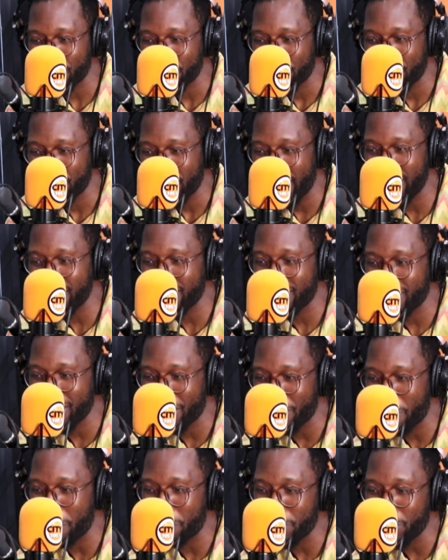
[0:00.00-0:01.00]
a
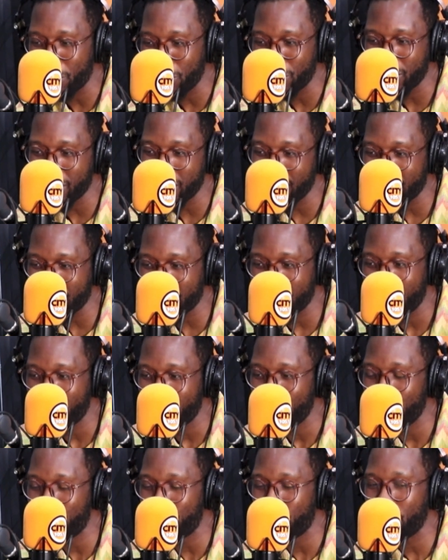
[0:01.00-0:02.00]
therapeutic
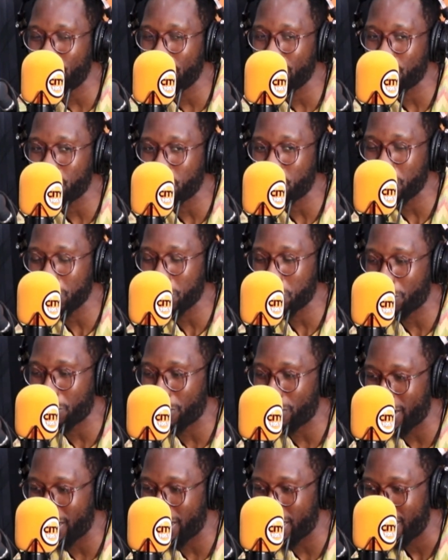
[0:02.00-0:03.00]
voice
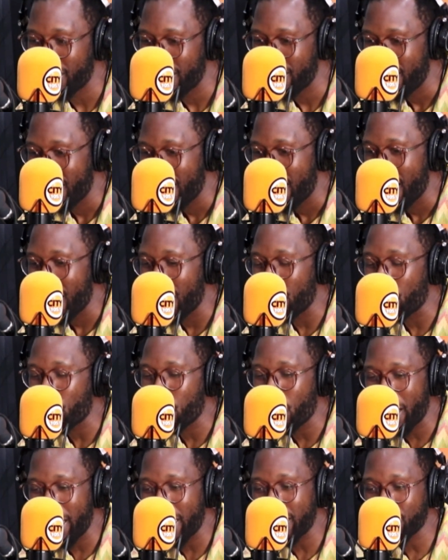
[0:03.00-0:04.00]
whisperer, a
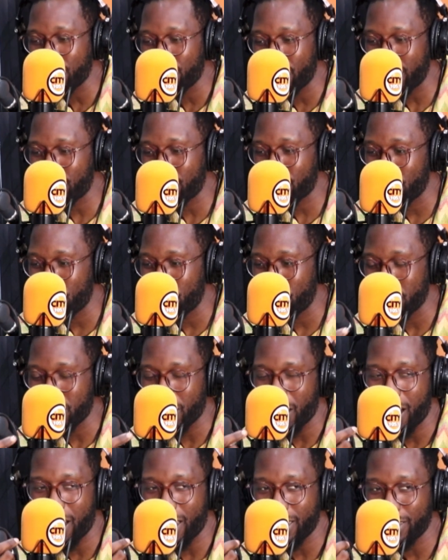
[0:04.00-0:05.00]
choir director with the
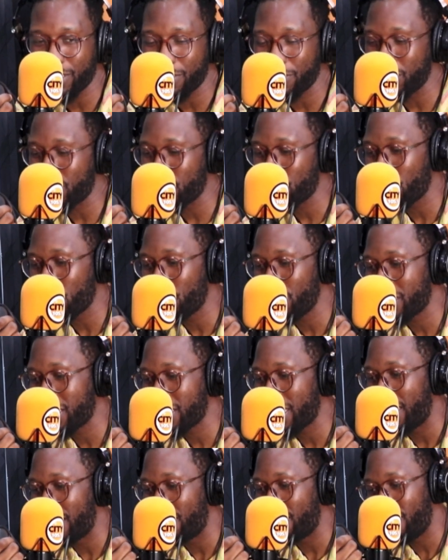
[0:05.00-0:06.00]
heart of a
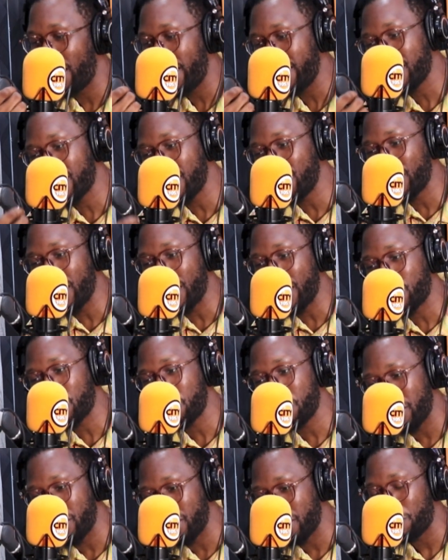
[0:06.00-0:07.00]
storyteller. Ladies and
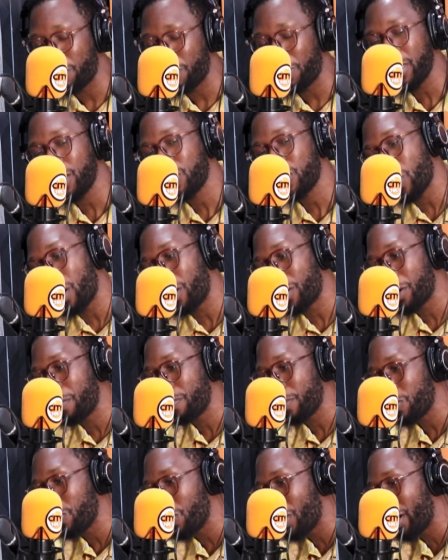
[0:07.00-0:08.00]
gentlemen, please welcome
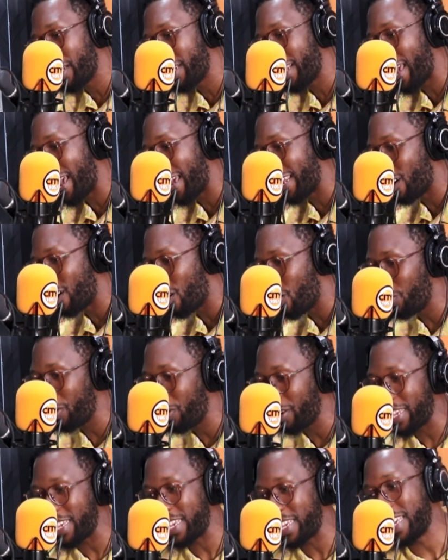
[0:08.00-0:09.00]
the one and
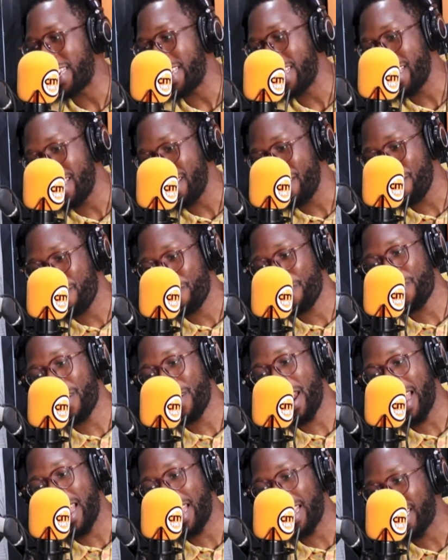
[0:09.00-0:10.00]
only
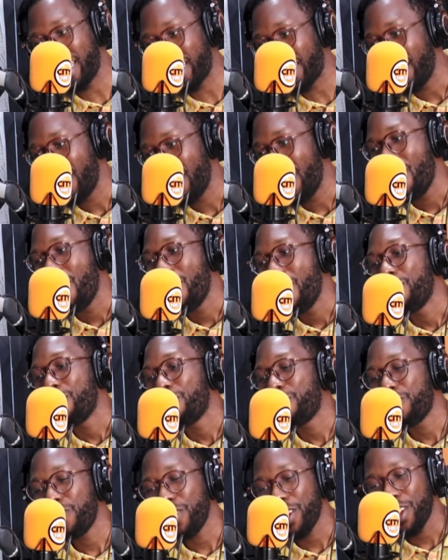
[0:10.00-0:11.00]
Frank
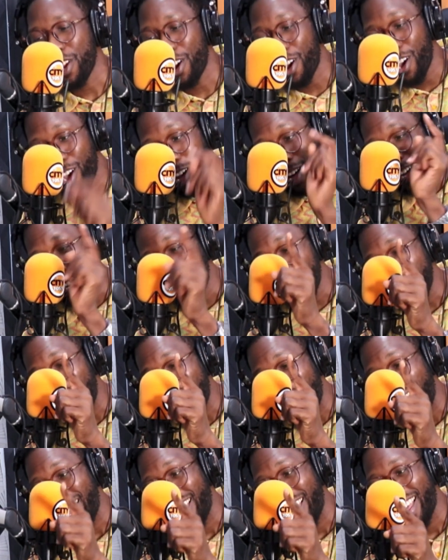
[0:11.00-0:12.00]
Frion
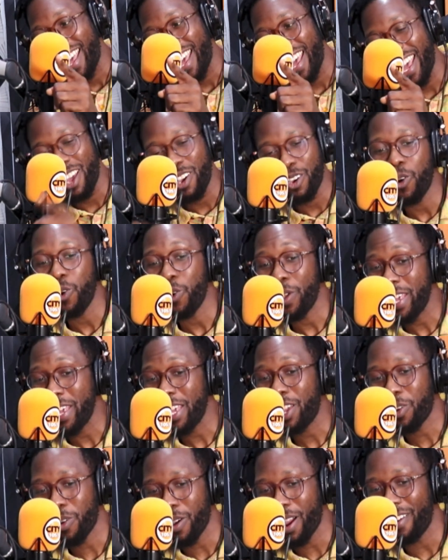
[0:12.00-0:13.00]

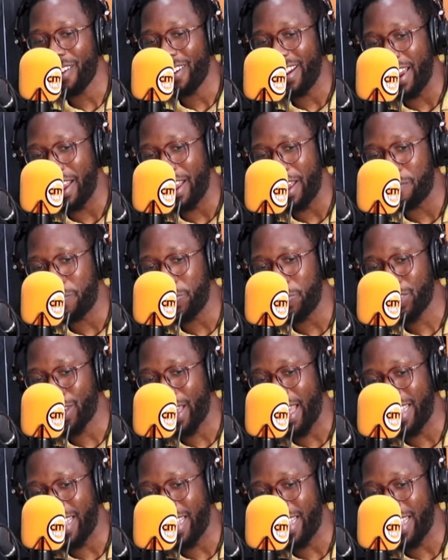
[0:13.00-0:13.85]
Ohikhuare. Put your hands